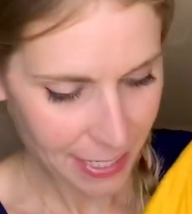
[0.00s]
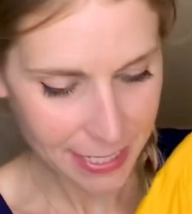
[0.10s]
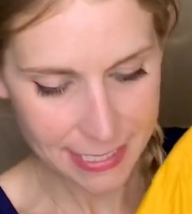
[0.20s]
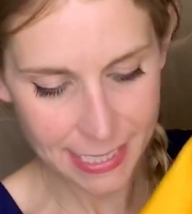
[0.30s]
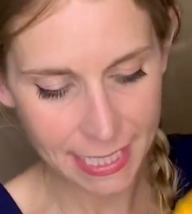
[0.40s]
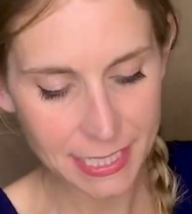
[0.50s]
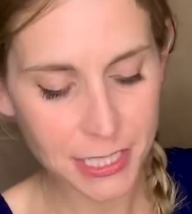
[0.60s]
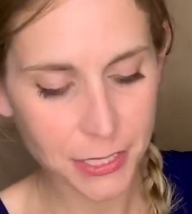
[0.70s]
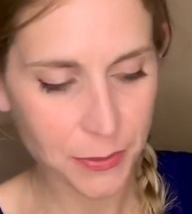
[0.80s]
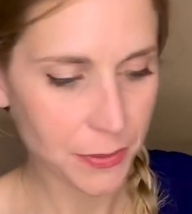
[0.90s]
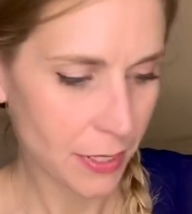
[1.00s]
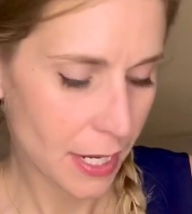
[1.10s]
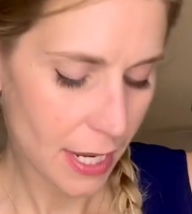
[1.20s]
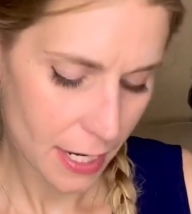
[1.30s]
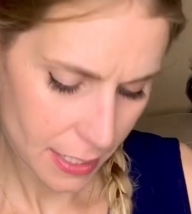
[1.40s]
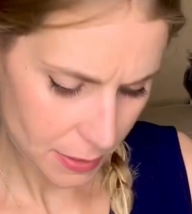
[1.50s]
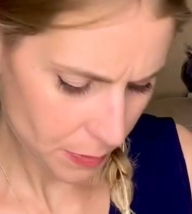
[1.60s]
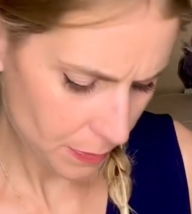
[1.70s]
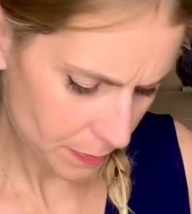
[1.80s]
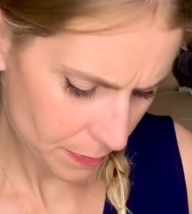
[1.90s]
And it's like new. And
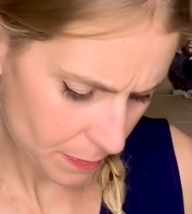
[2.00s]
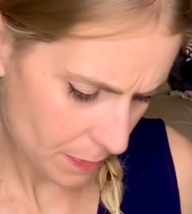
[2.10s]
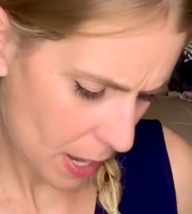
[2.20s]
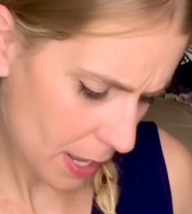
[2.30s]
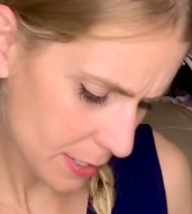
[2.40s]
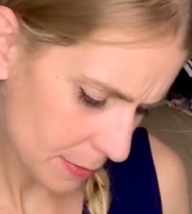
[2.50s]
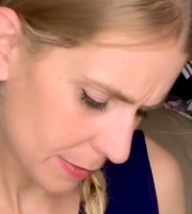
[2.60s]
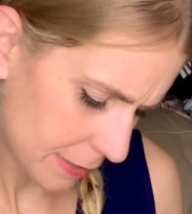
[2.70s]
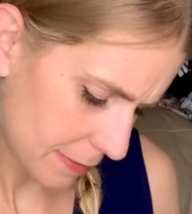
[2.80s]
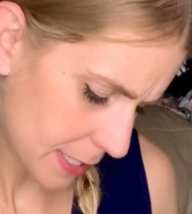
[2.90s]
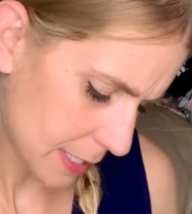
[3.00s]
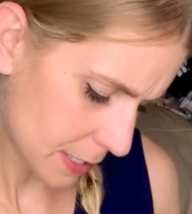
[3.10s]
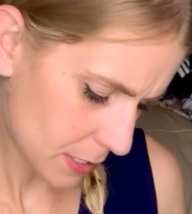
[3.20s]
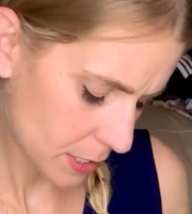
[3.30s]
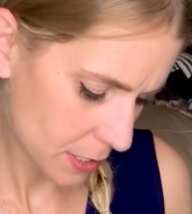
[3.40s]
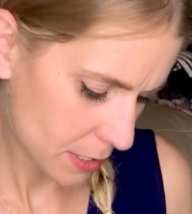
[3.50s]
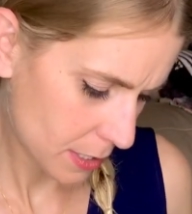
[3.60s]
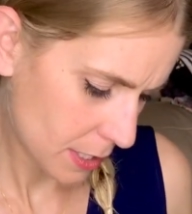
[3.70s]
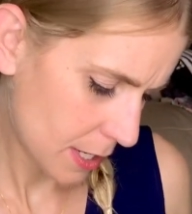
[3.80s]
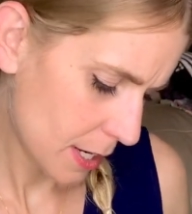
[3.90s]
it's possibly vintage.
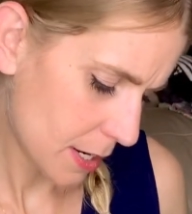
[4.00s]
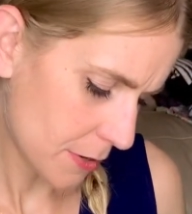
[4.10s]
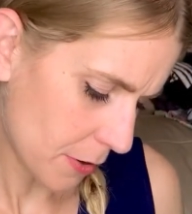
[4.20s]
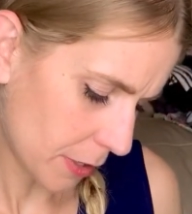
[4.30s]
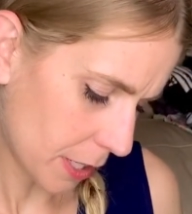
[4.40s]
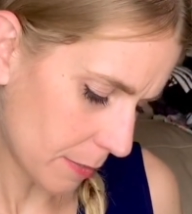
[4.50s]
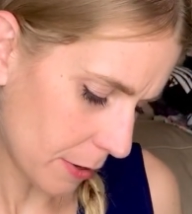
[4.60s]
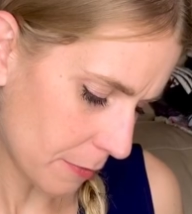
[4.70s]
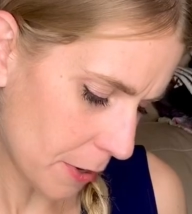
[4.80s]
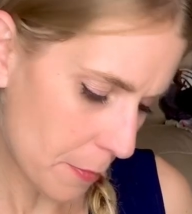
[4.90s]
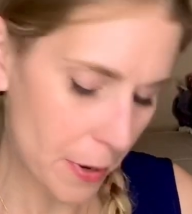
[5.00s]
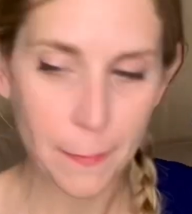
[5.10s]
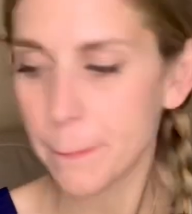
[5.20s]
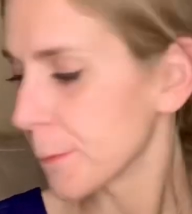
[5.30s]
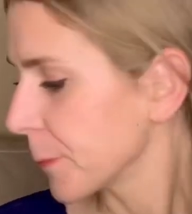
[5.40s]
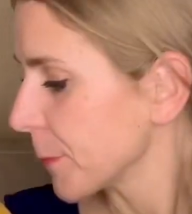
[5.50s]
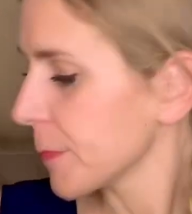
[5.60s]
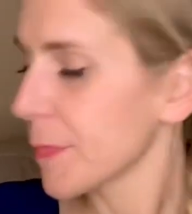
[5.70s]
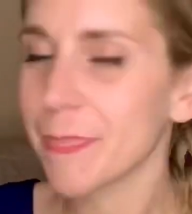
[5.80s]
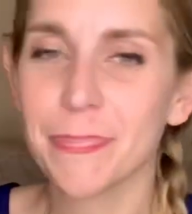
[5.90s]
I don't know a lot about Roper,
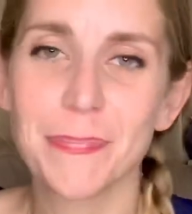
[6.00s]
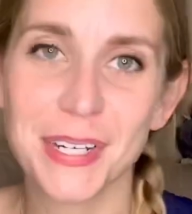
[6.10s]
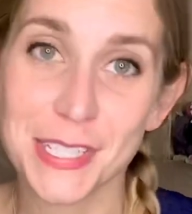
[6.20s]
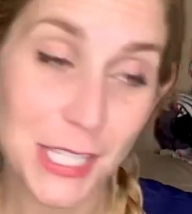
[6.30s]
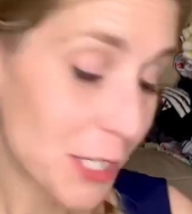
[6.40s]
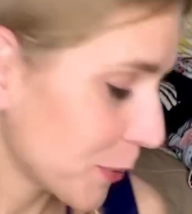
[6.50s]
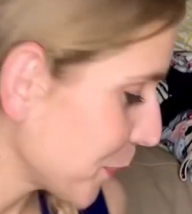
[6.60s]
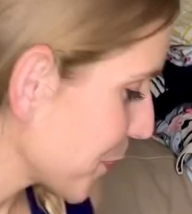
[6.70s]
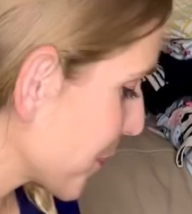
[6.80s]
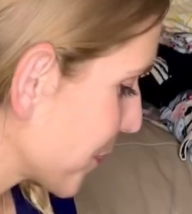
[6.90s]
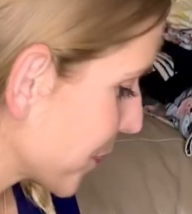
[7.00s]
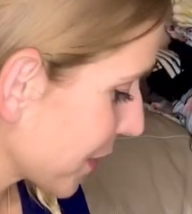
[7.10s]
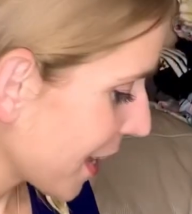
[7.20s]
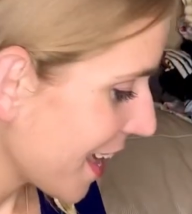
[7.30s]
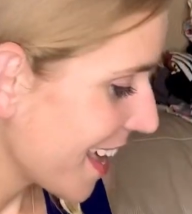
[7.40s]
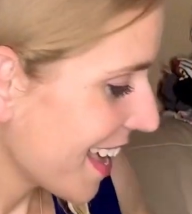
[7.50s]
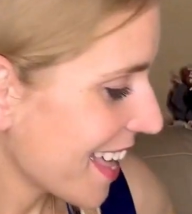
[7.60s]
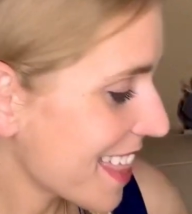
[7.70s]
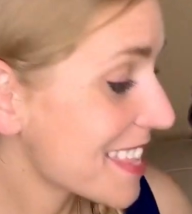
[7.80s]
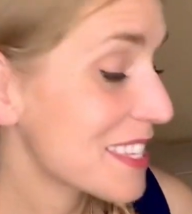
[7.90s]
but it's cute.
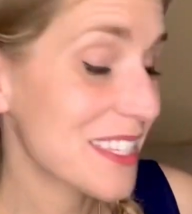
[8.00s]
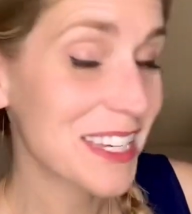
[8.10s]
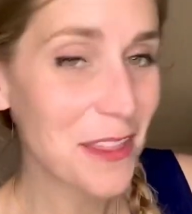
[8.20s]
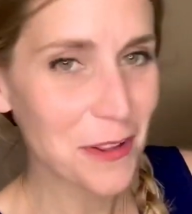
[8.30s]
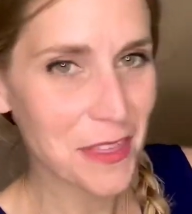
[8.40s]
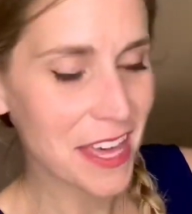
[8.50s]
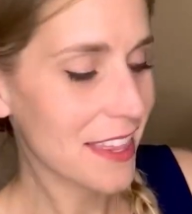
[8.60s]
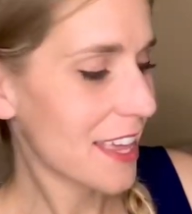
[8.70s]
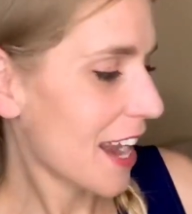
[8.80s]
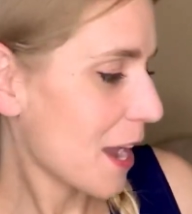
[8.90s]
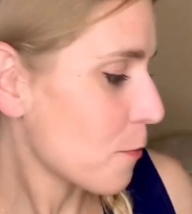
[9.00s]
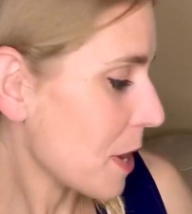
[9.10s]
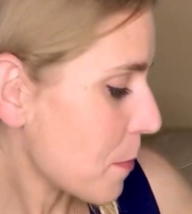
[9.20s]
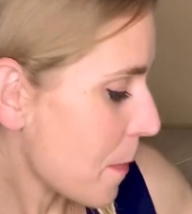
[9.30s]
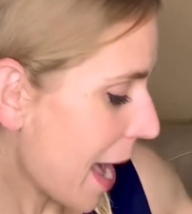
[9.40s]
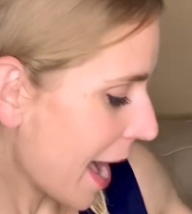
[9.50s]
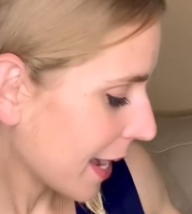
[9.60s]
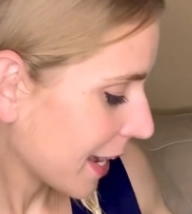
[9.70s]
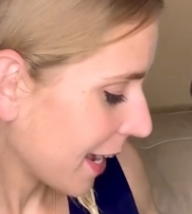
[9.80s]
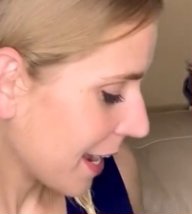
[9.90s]
This is another thing that I went
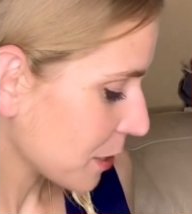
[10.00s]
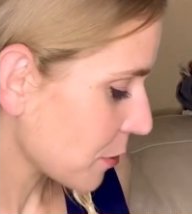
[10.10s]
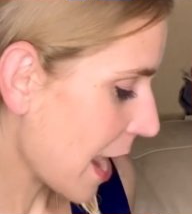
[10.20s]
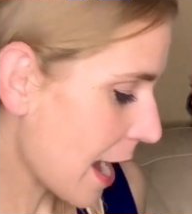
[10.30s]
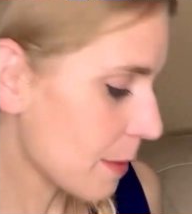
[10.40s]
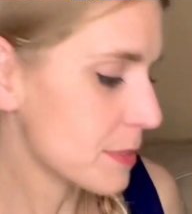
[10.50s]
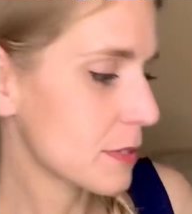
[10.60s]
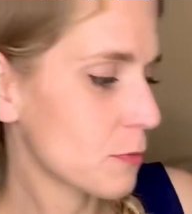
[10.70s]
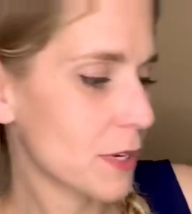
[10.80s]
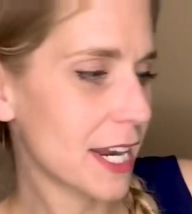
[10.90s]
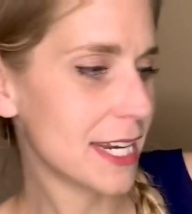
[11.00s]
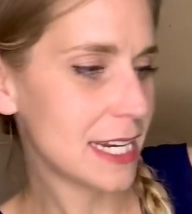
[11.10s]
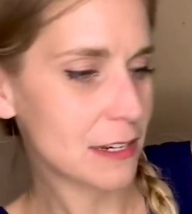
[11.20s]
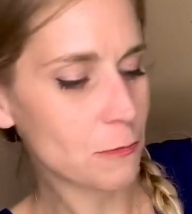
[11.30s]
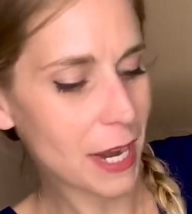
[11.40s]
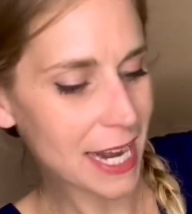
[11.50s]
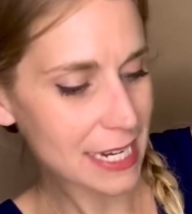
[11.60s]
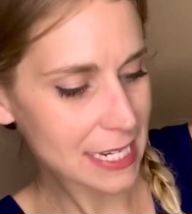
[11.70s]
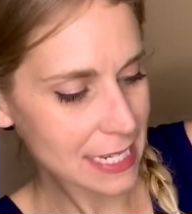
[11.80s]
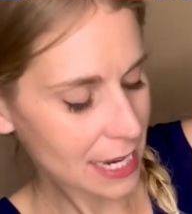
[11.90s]
back and grabbed when I needed
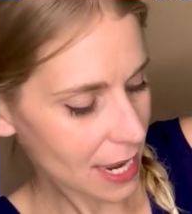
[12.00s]
weight.